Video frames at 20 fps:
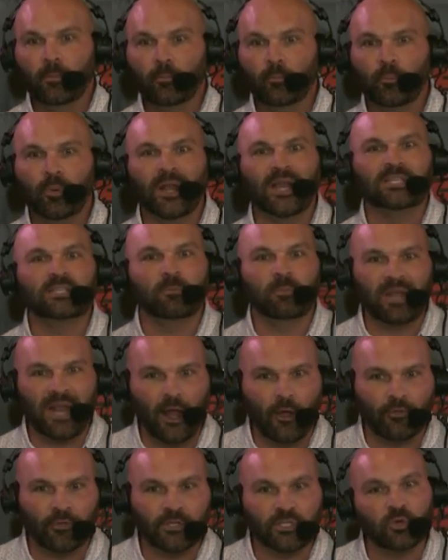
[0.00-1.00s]
but hasn't been
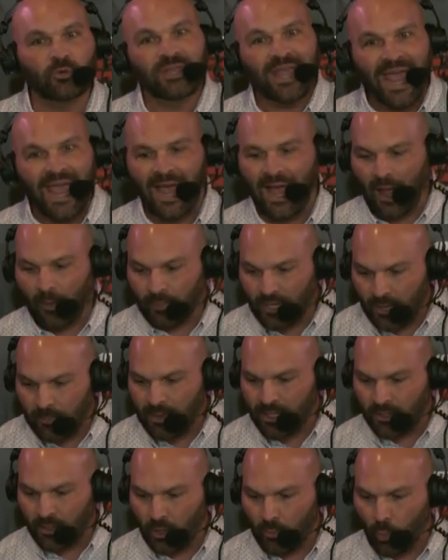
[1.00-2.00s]
healthy. So yeah, I'm going to be
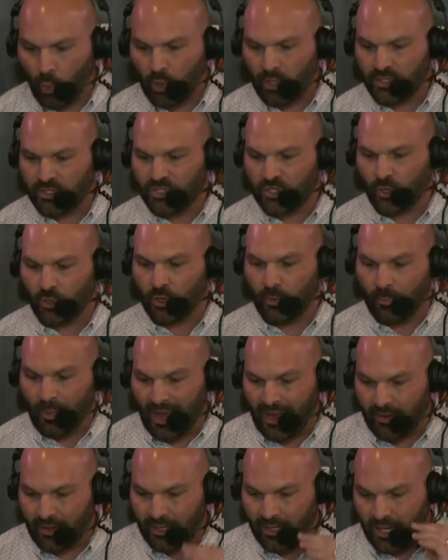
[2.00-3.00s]
a little more concerned
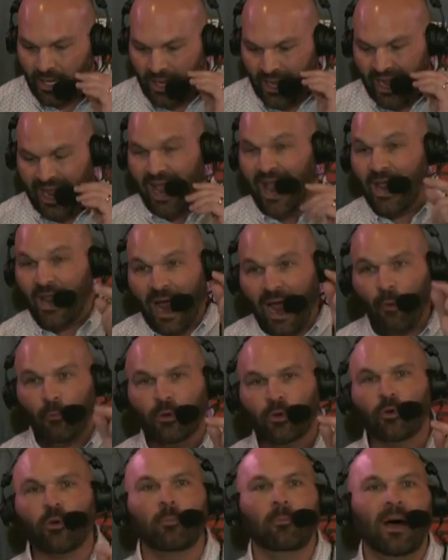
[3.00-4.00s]
about it. I
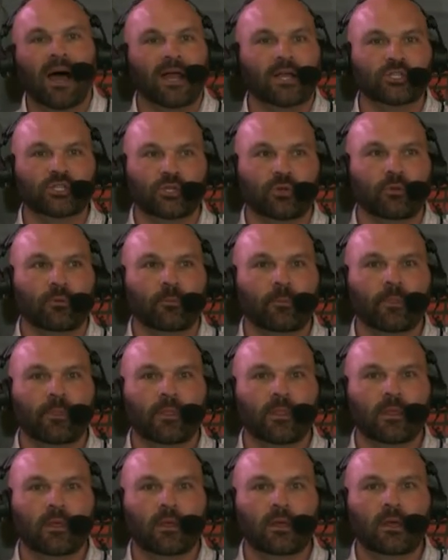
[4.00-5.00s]
want to remind you.
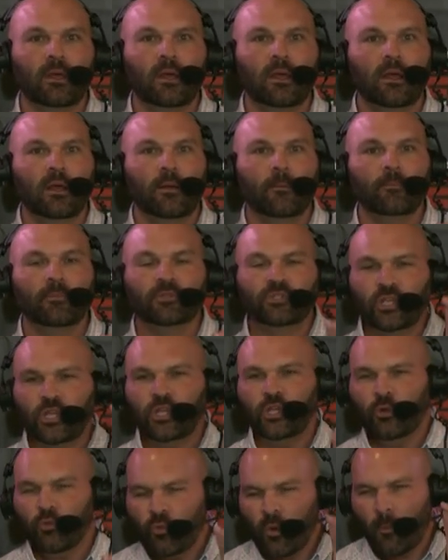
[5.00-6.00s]
Do
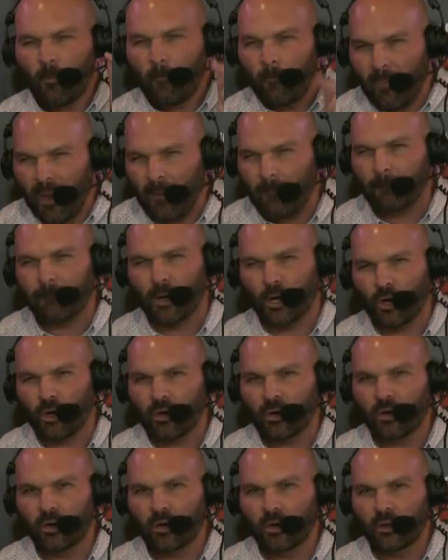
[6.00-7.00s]
you
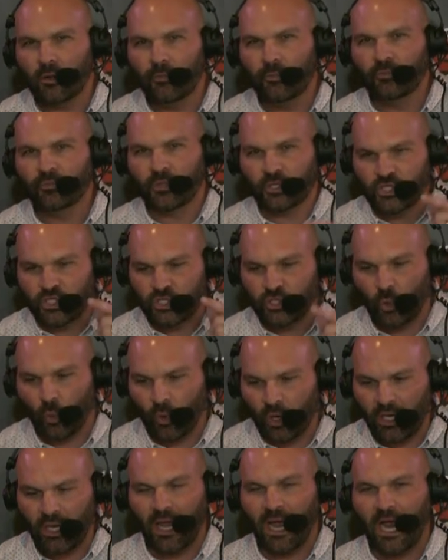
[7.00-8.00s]
remember the
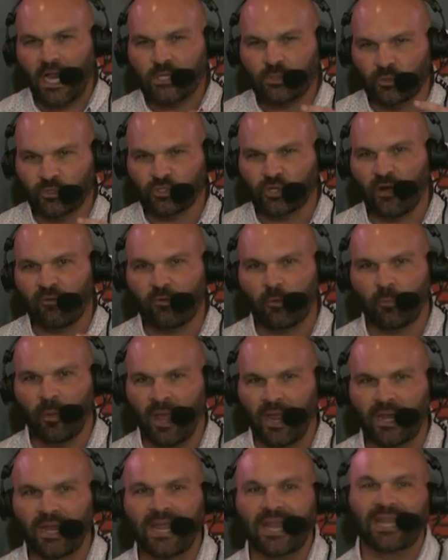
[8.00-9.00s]
storylines with Trevor
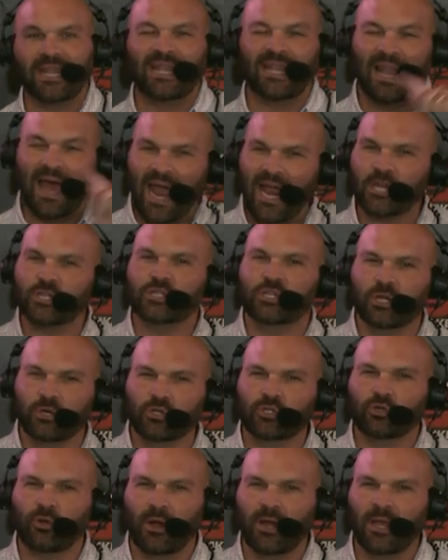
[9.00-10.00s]
Pennington last
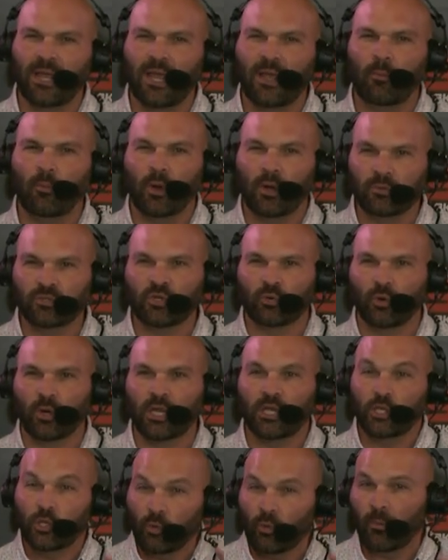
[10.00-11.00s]
year's training camp when he was a
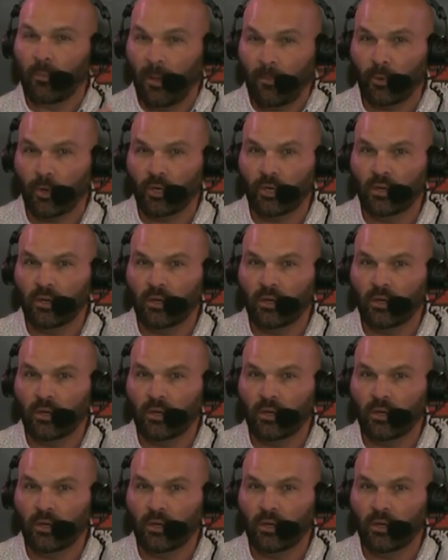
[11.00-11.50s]
rookie? Do you remember?